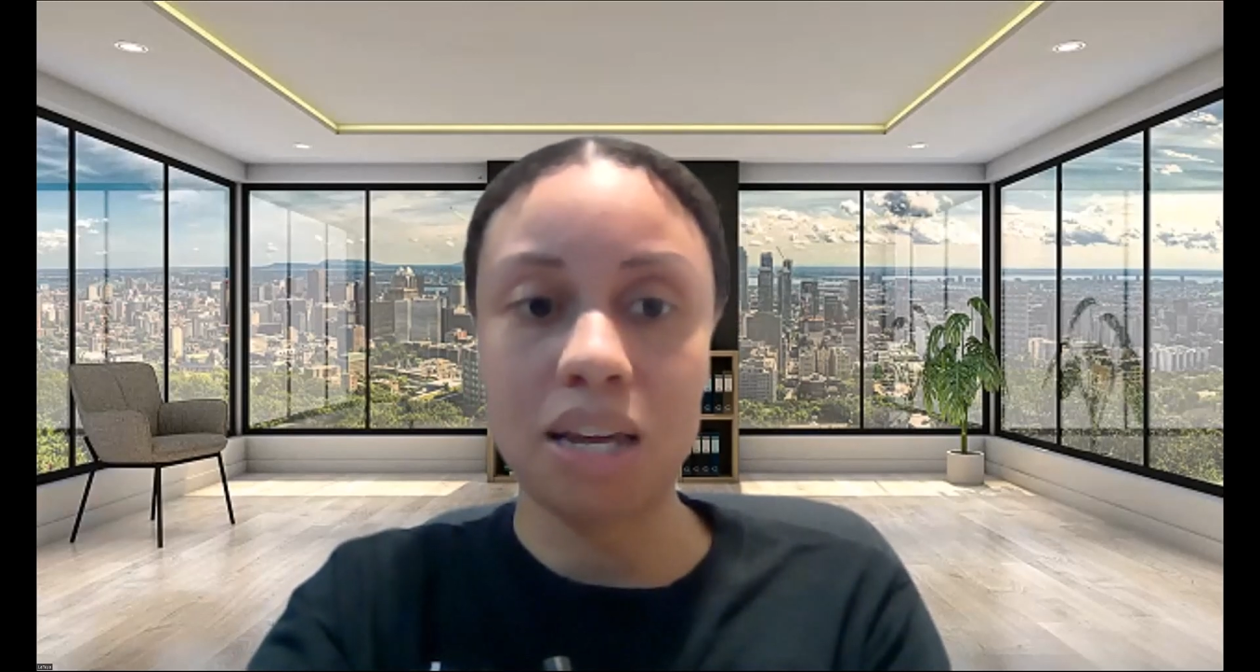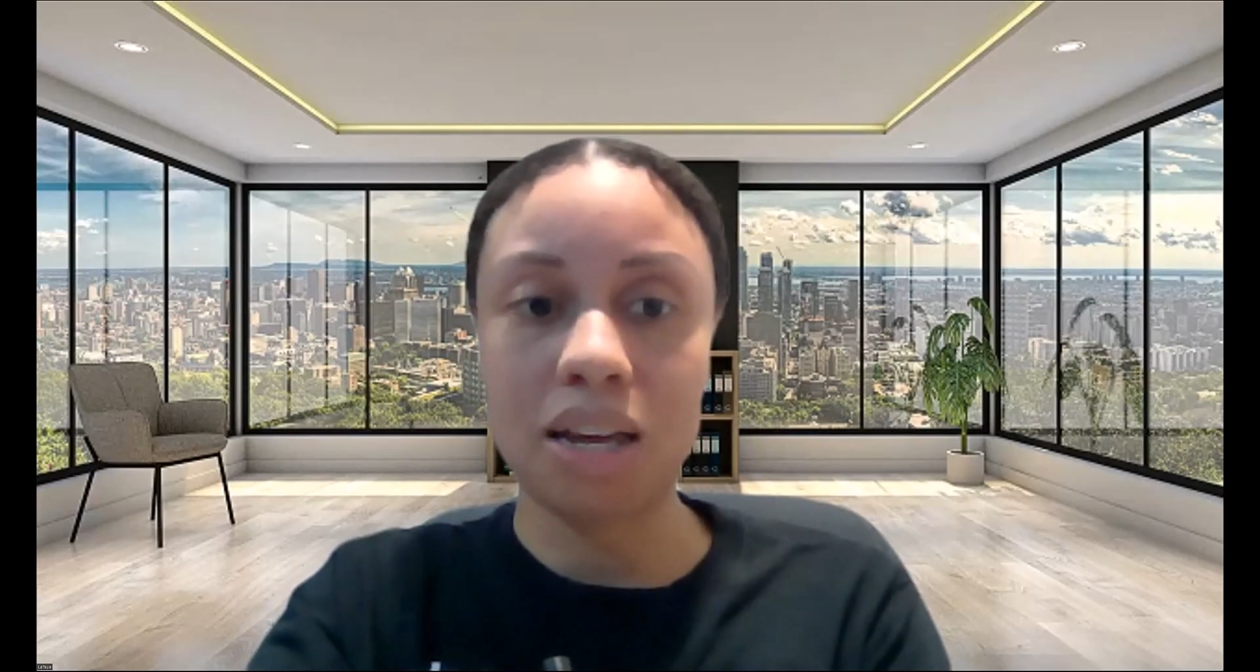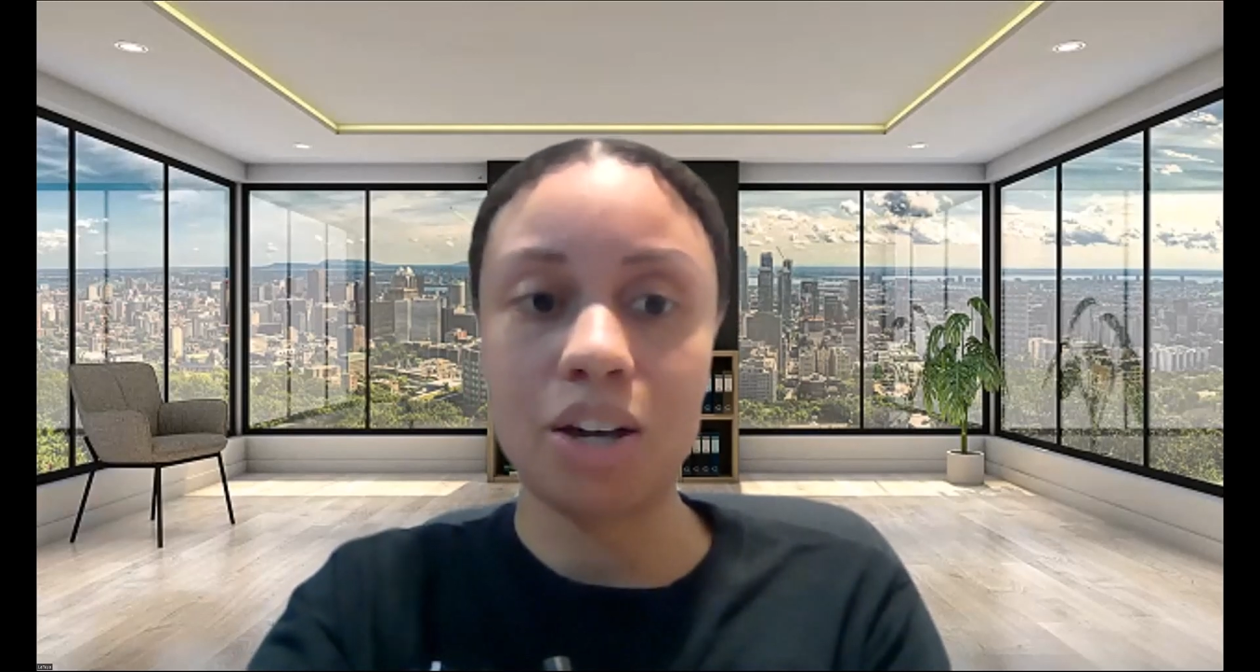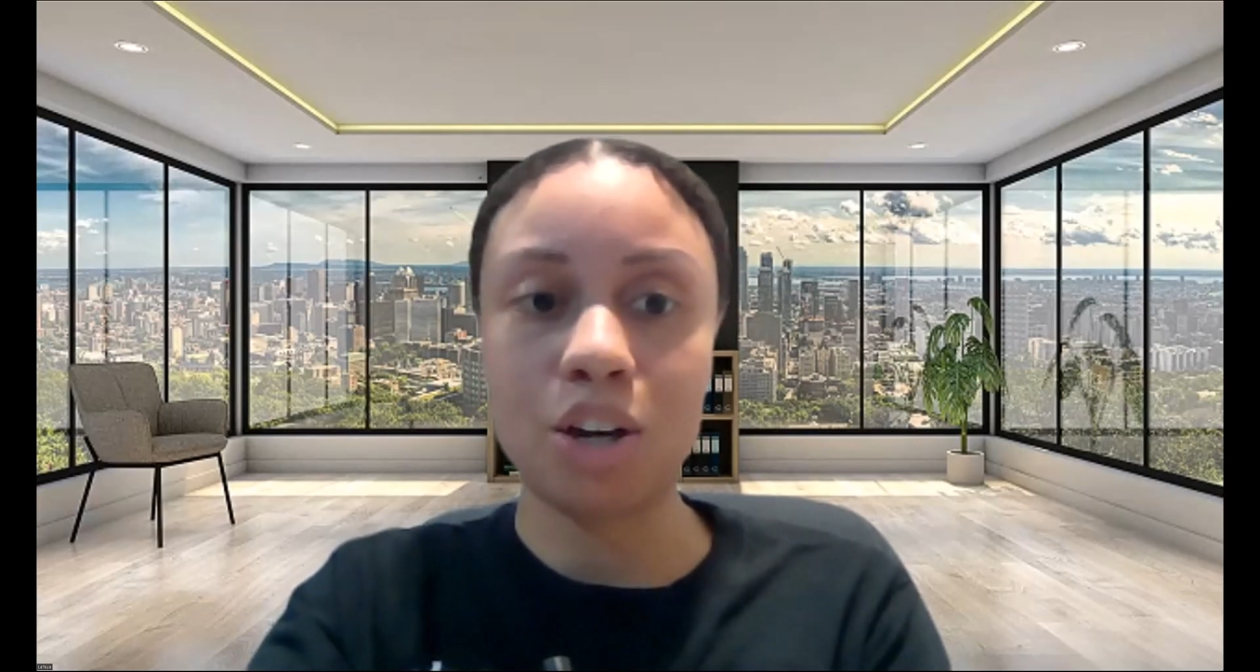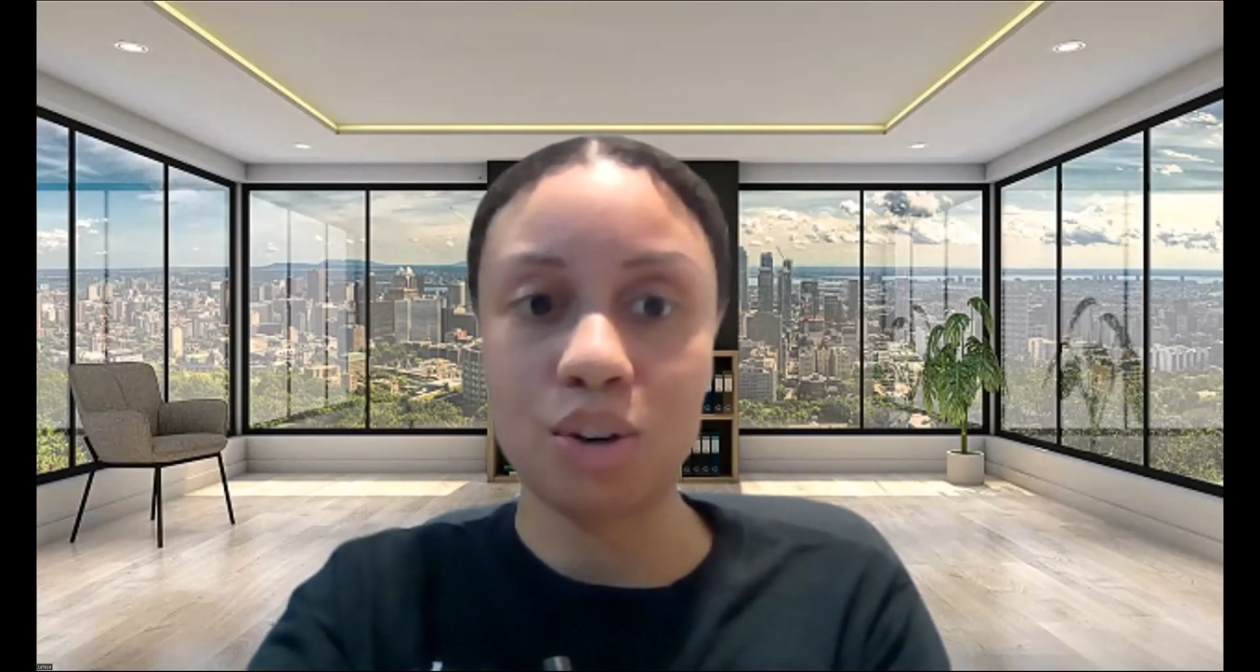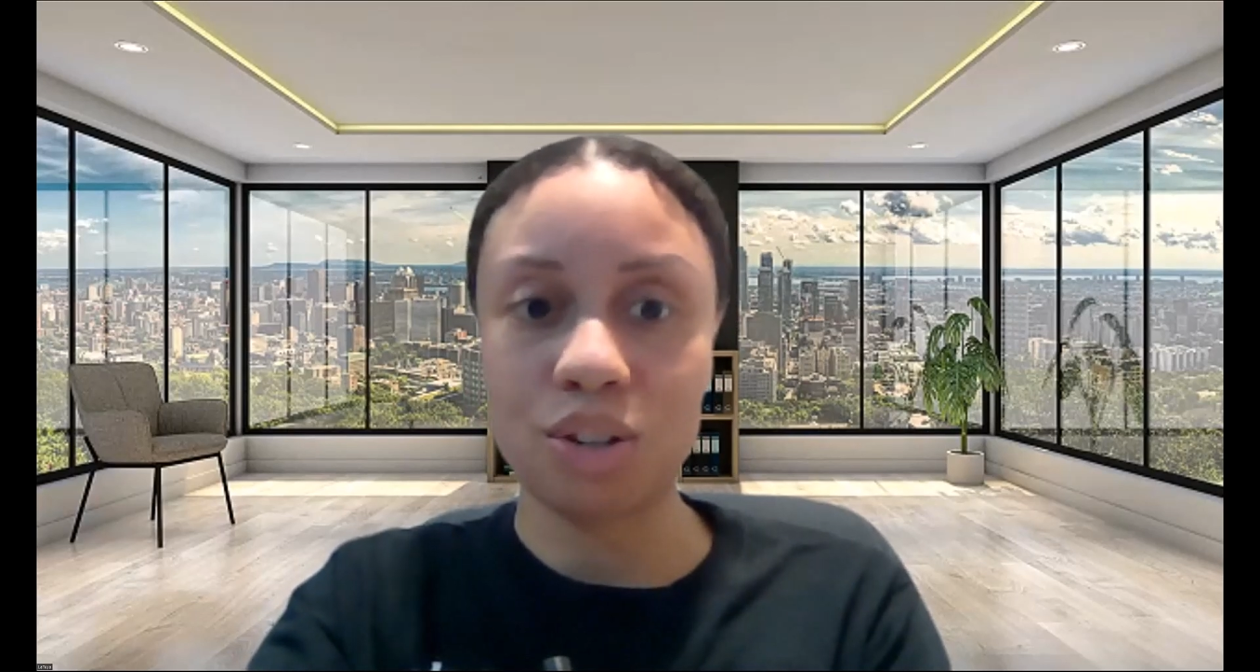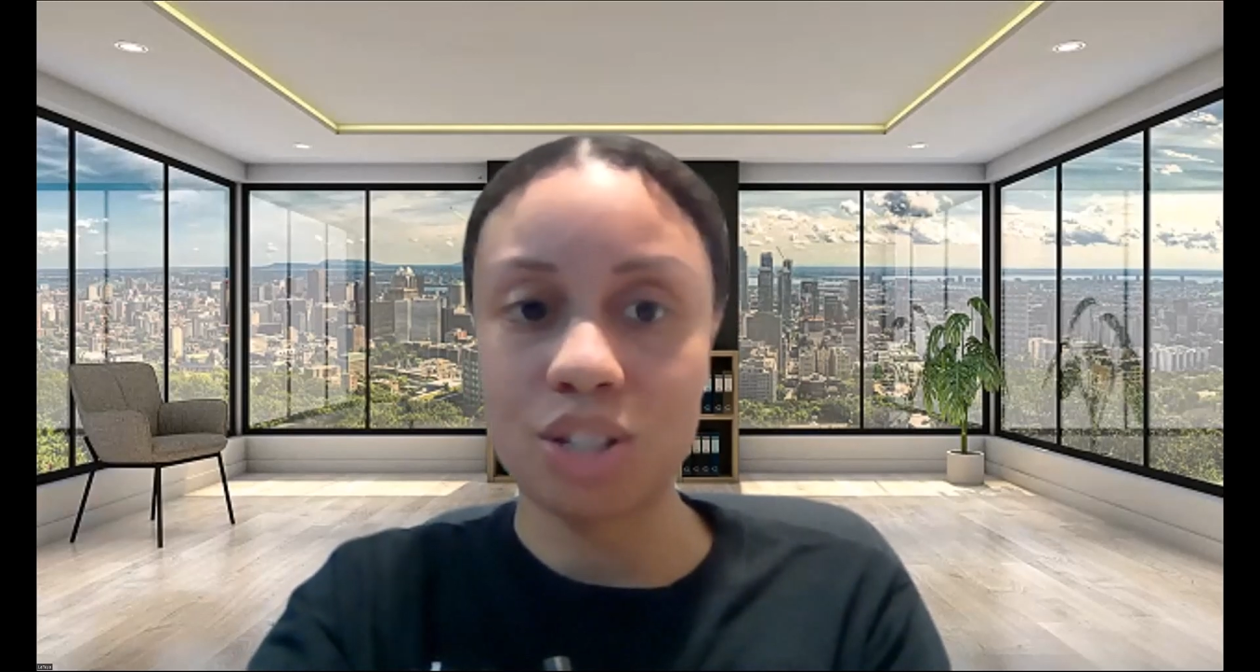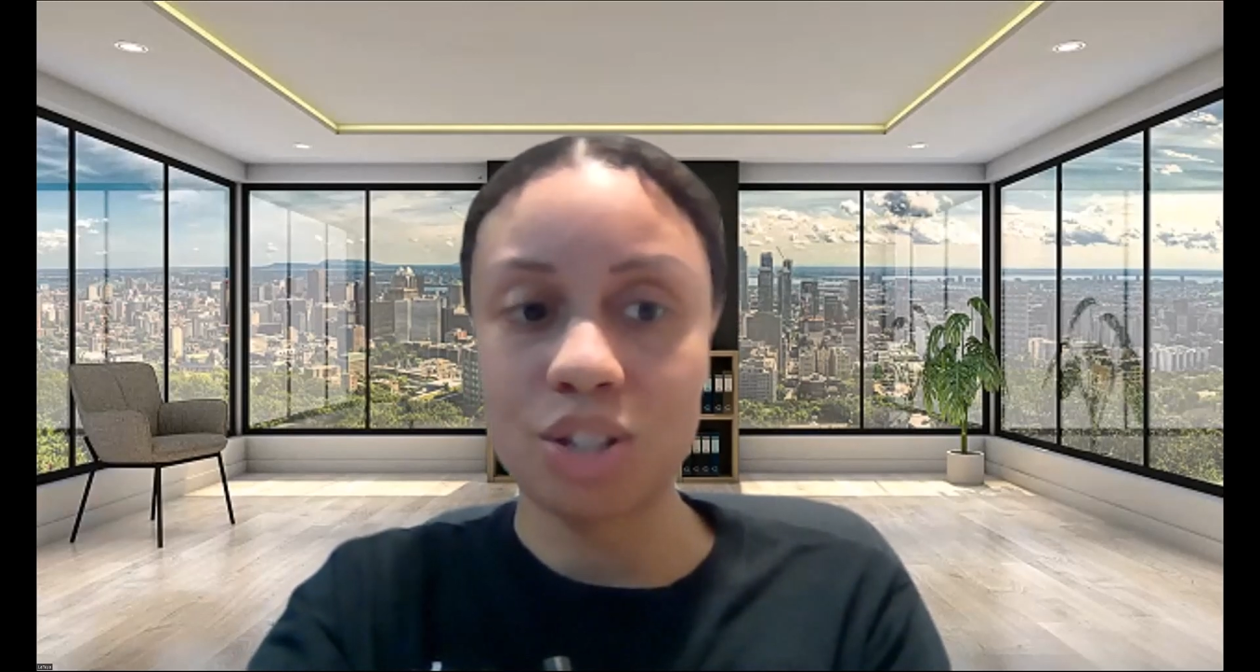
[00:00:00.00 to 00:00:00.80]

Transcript: that occurs